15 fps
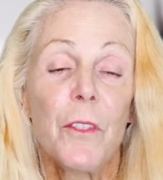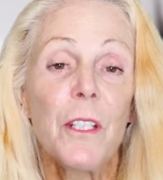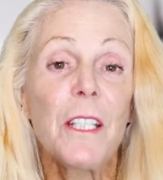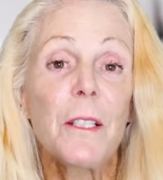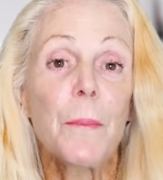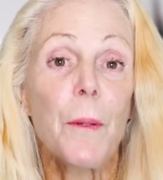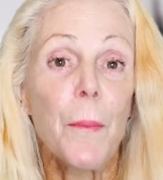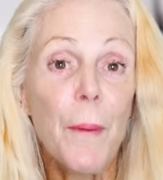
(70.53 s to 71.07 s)
You
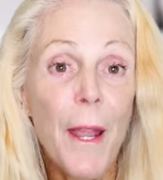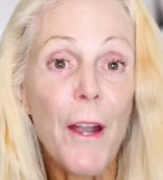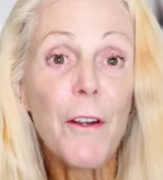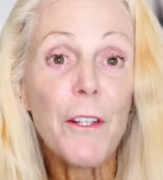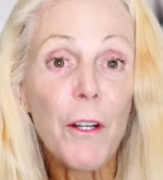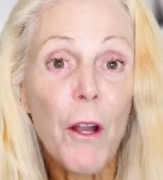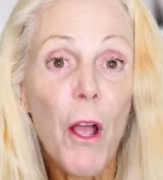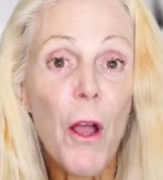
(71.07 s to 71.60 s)
need to prepare
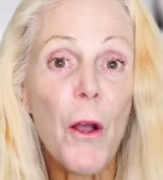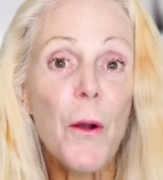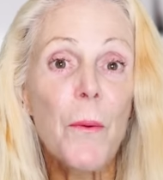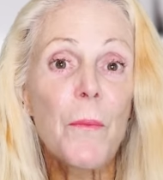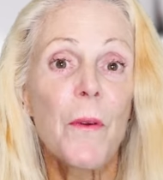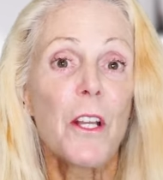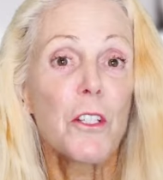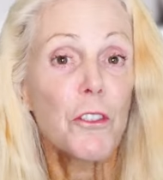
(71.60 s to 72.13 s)
your
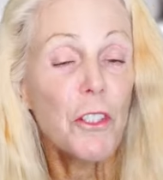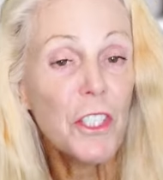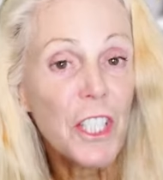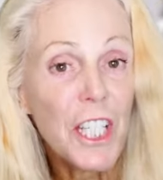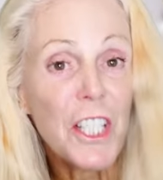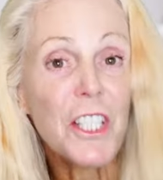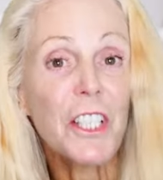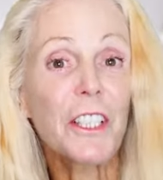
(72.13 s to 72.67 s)
home
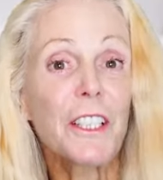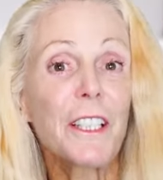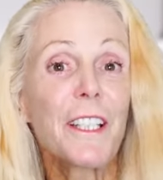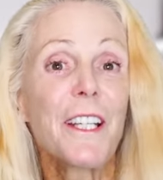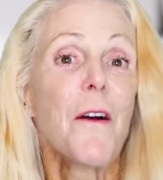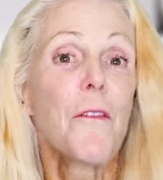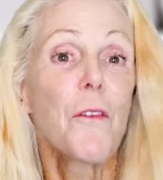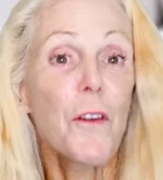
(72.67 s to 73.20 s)

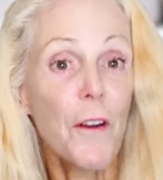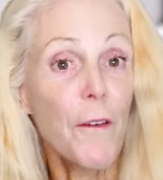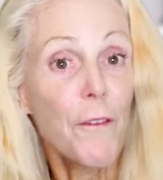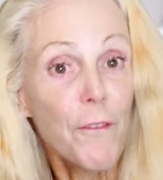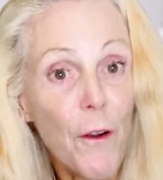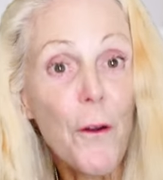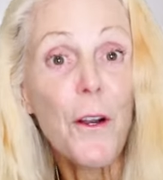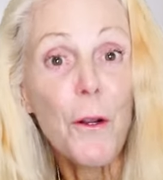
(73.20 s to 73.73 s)
strategically for a
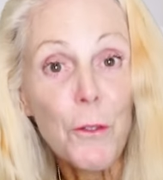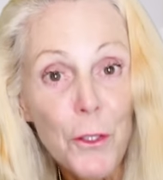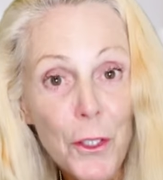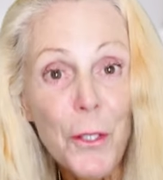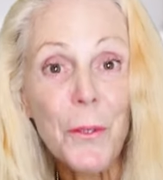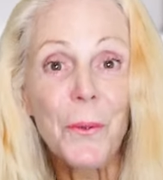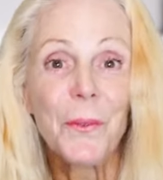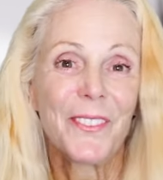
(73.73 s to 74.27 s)
photo
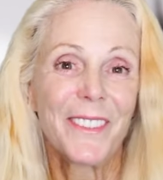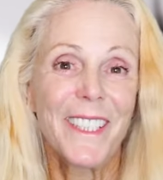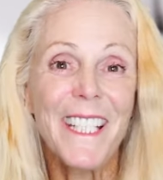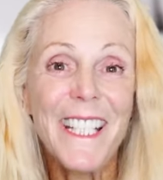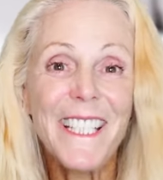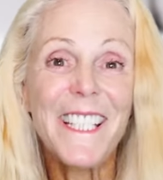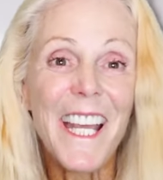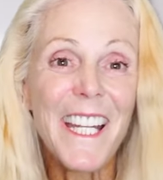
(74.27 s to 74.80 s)
shoot,
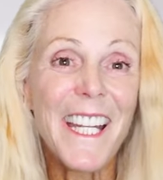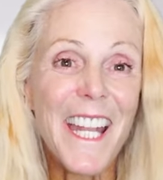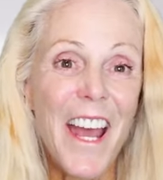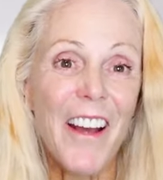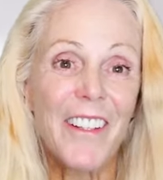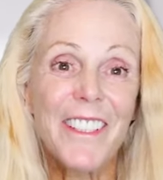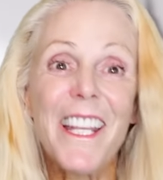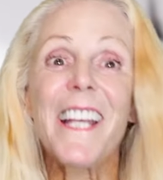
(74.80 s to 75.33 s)
inside and
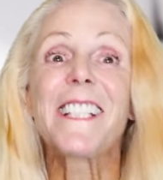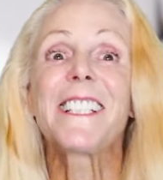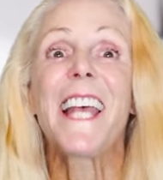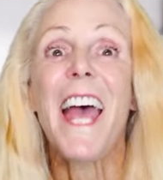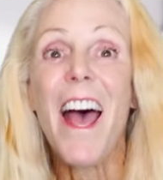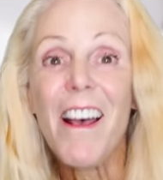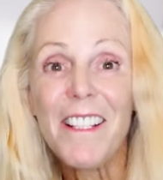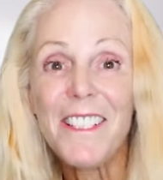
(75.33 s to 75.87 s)
out. Yes,
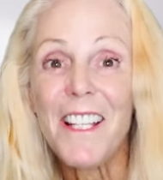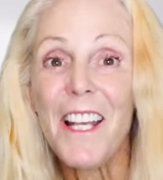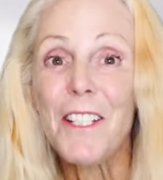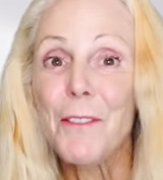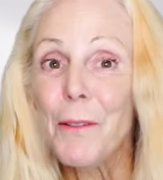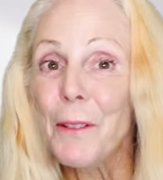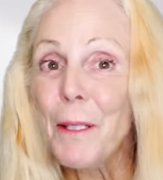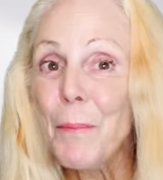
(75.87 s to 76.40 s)

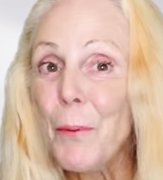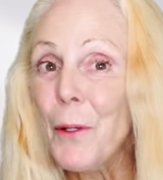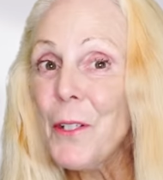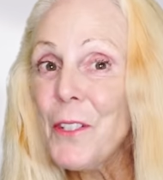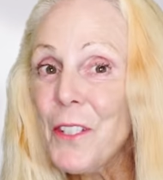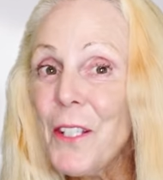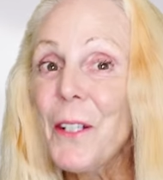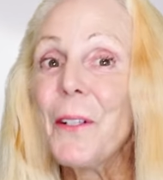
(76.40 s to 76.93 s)
outside's really
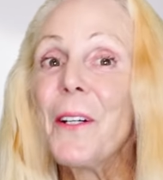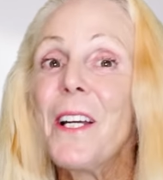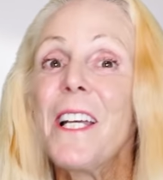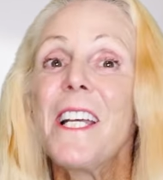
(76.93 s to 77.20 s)
important too.